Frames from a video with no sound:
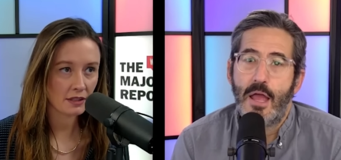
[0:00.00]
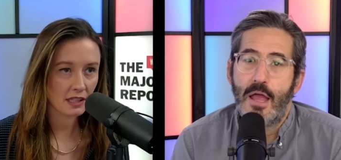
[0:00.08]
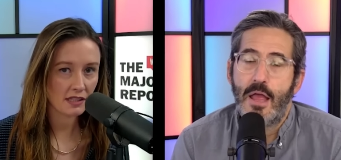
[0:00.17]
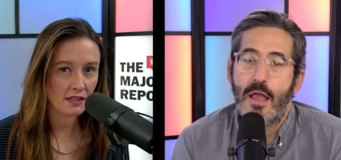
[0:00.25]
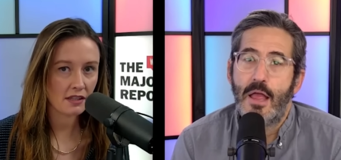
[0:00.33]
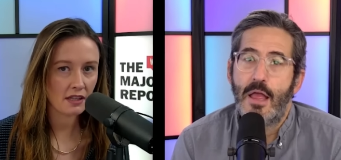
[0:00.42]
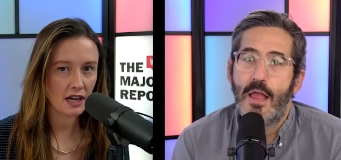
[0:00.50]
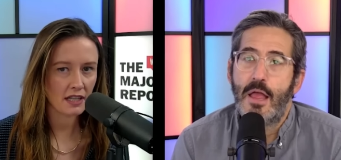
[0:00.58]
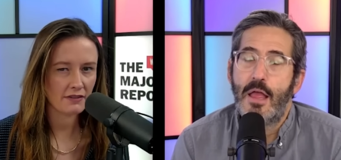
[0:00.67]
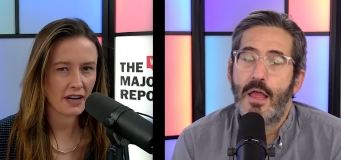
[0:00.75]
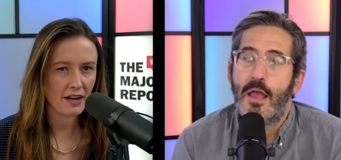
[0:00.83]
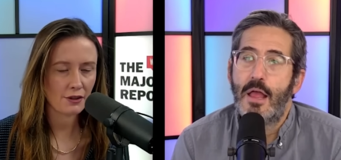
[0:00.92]
Speaker 1: this is the
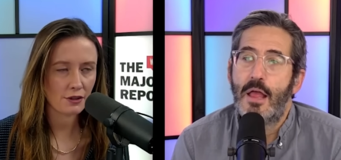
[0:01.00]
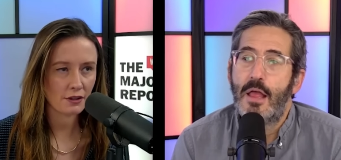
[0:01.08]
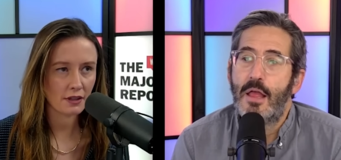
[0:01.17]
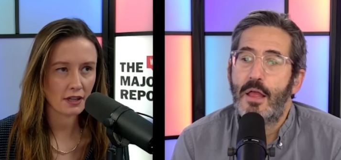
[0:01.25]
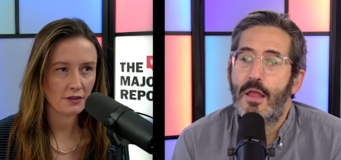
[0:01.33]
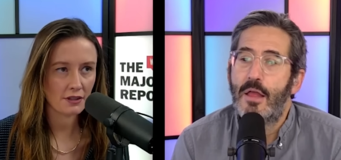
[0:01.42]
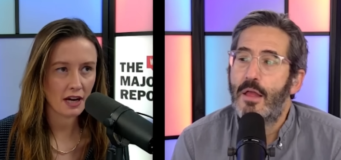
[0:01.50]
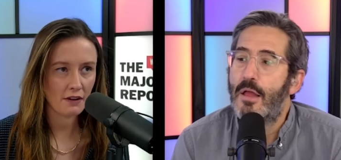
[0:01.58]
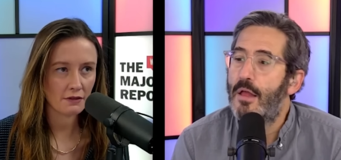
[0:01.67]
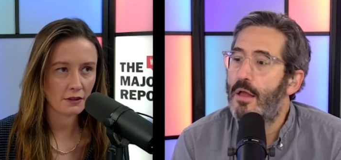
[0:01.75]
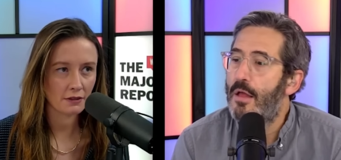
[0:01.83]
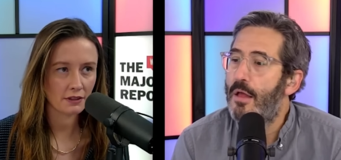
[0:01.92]
kind of action that
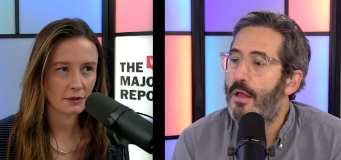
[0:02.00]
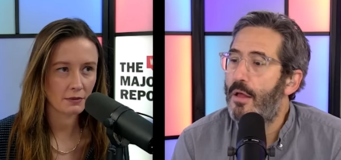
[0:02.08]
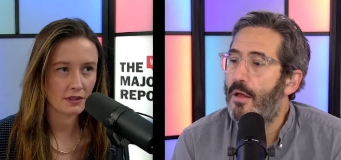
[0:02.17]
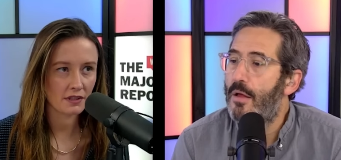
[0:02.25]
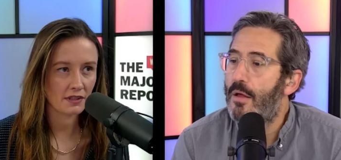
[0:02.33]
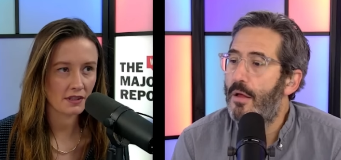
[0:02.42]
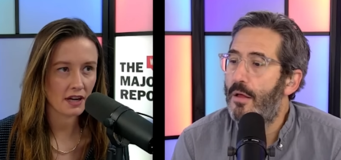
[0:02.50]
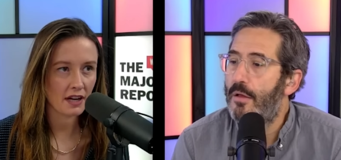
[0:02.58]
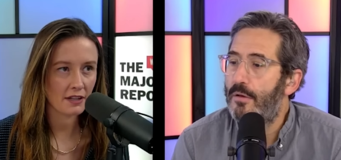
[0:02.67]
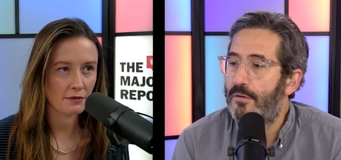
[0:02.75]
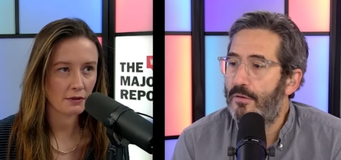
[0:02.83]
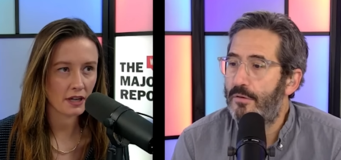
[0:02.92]
Taft Hartley was
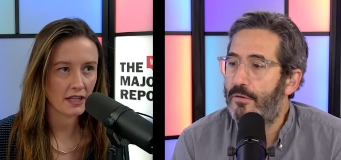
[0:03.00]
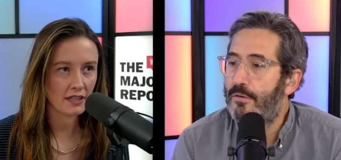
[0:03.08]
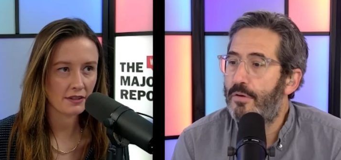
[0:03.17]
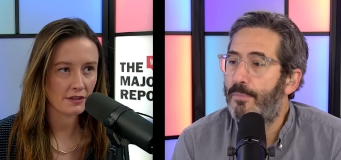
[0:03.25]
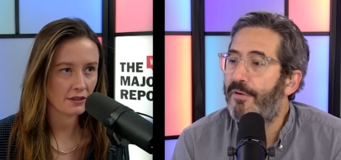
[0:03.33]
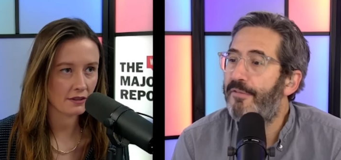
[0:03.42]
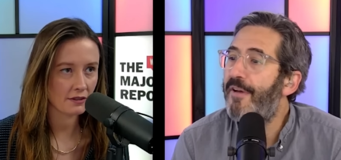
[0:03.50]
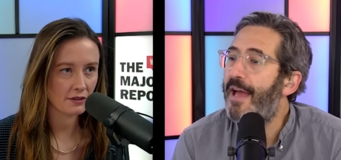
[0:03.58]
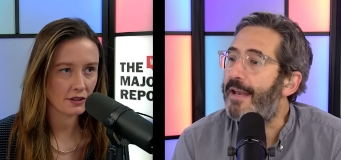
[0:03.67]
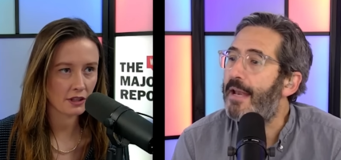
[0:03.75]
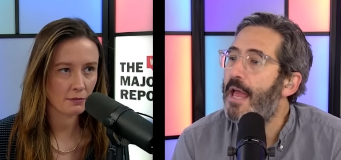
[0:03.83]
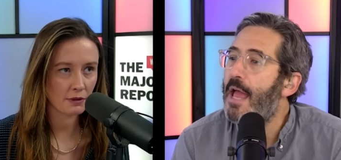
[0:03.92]
designed, right? To, to
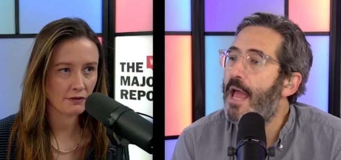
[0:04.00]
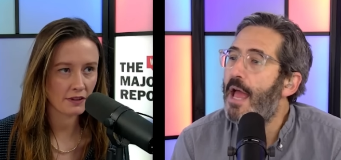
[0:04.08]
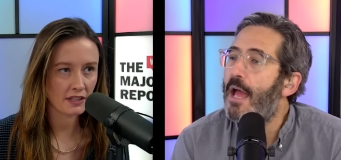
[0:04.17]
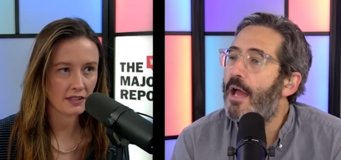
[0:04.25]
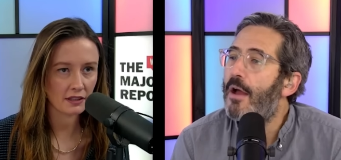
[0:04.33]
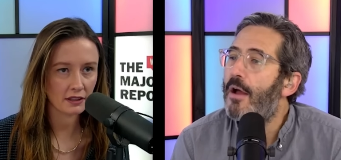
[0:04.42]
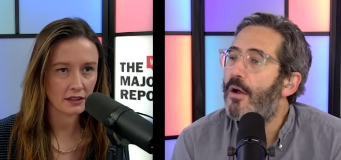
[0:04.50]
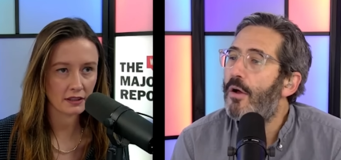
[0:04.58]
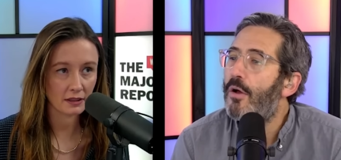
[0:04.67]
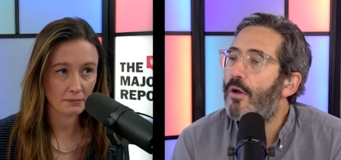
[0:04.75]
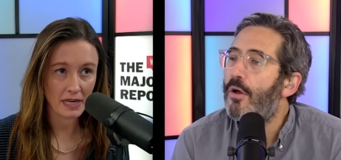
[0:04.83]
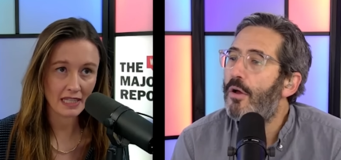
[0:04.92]
prevent, to prevent, Ill
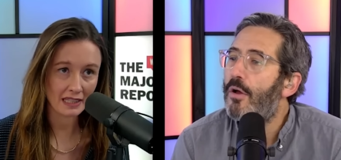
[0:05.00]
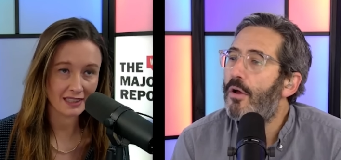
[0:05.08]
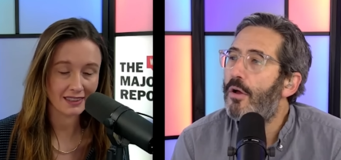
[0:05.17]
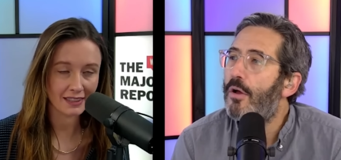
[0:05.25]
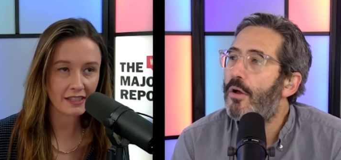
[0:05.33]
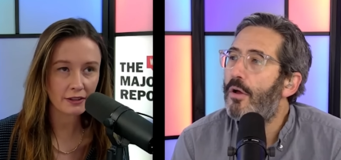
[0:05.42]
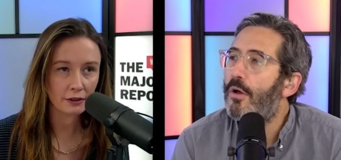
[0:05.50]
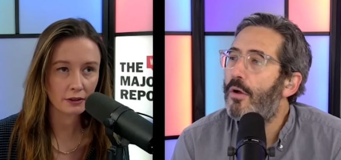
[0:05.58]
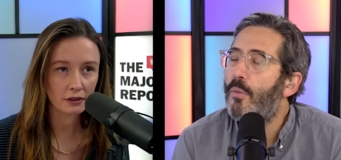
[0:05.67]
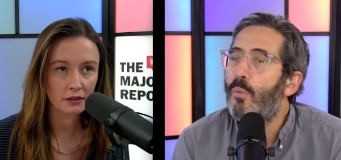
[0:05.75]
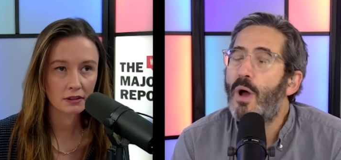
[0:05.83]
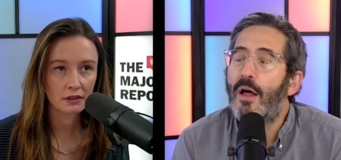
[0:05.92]
make illegal.
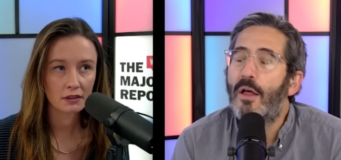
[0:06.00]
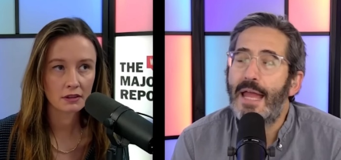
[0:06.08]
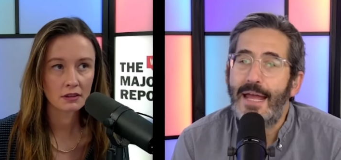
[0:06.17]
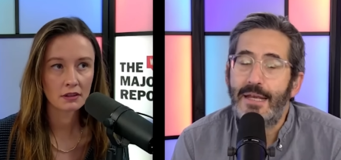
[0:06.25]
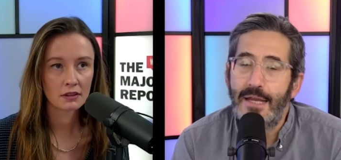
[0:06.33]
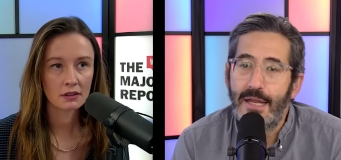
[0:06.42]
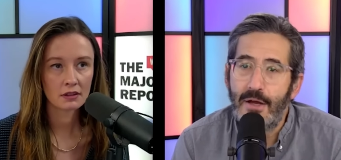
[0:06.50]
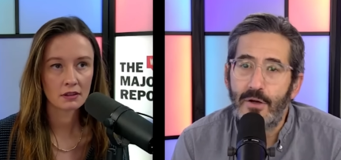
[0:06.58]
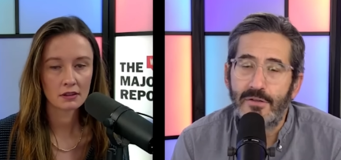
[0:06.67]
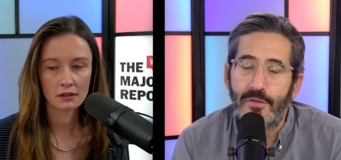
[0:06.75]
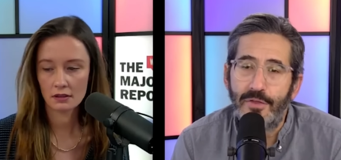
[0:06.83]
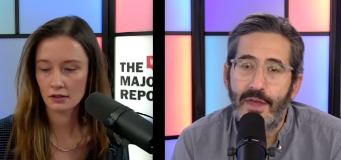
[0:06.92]
Speaker 2: Well, and
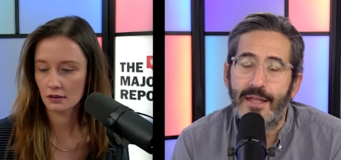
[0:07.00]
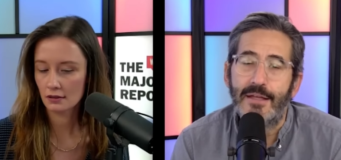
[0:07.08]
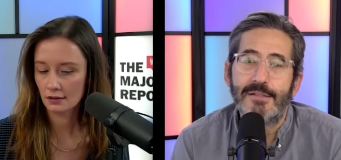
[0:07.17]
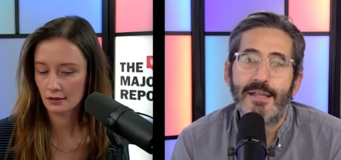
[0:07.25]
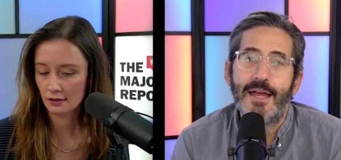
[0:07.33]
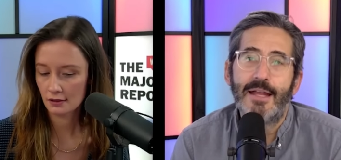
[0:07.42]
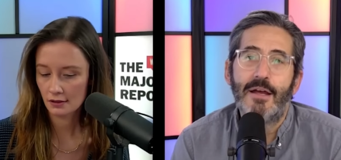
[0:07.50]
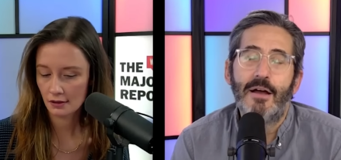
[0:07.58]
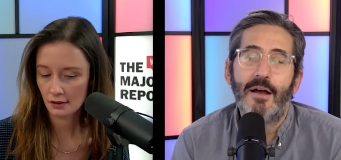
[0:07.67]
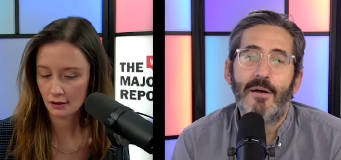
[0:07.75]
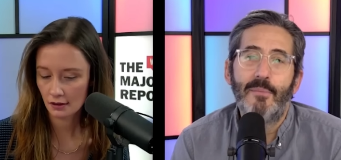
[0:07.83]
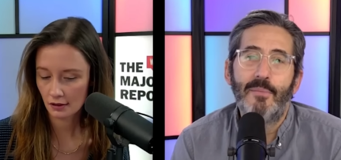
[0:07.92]
here's the thing: is that
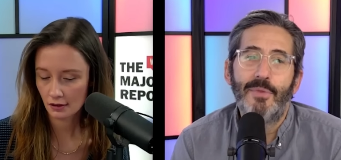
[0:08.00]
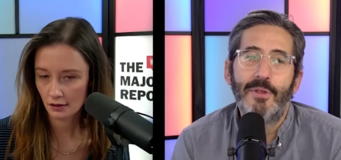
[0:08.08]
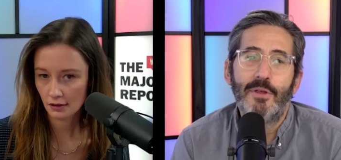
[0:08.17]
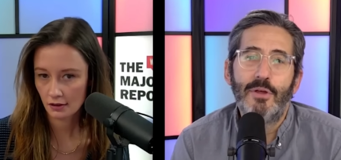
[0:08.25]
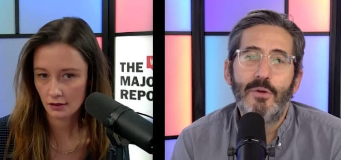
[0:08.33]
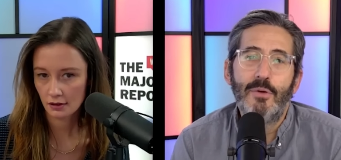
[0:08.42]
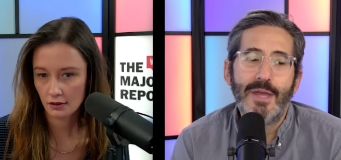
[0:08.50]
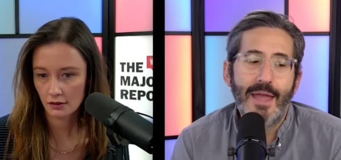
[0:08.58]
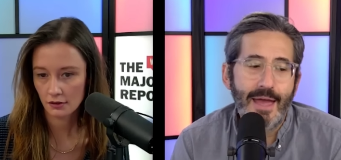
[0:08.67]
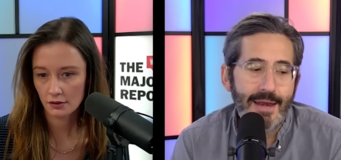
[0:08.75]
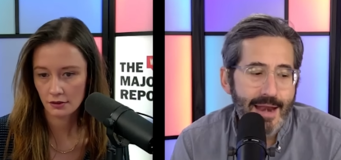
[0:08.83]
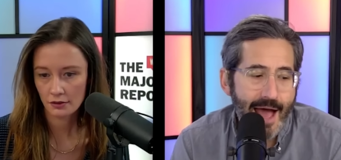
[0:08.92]
um, you
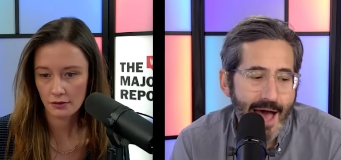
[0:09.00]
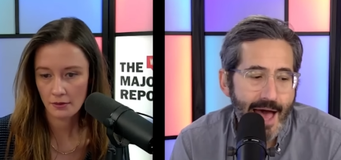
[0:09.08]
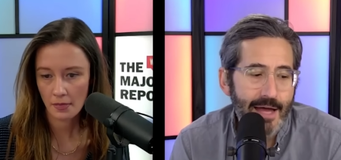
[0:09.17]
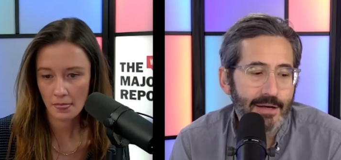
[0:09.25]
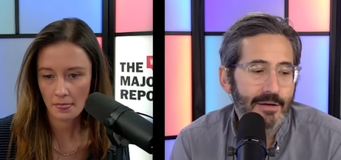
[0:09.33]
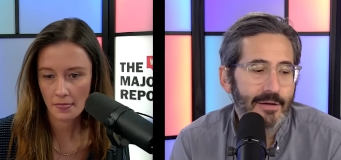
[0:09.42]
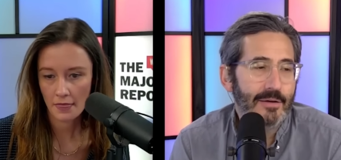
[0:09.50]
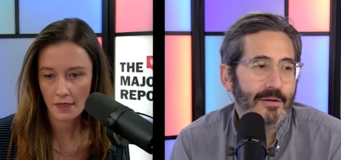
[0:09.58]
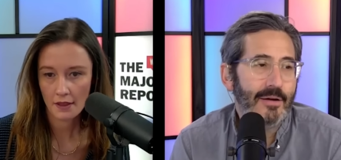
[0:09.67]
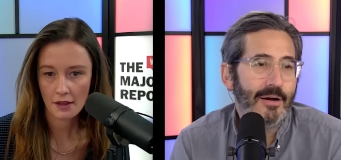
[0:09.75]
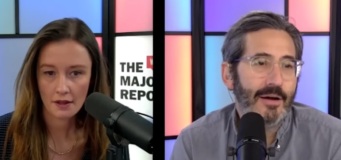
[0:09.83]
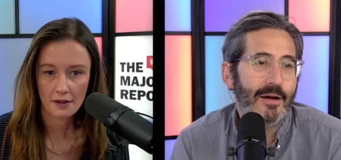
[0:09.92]
cannot
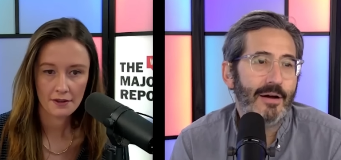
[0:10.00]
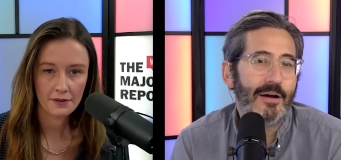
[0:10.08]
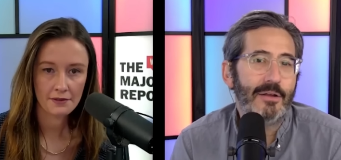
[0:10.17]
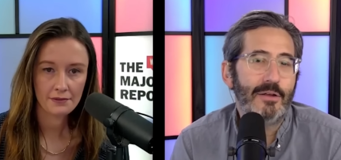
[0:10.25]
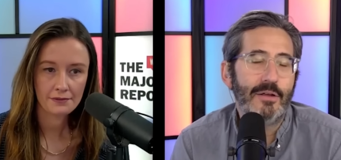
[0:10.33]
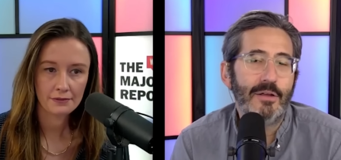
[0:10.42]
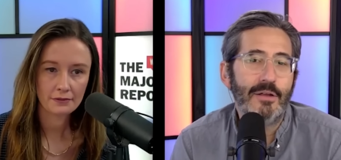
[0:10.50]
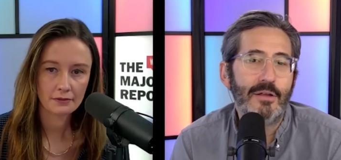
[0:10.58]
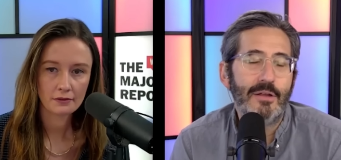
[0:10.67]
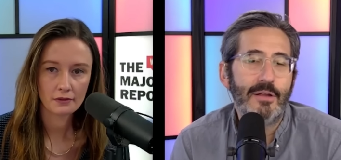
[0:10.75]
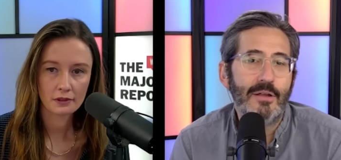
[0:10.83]
uh, the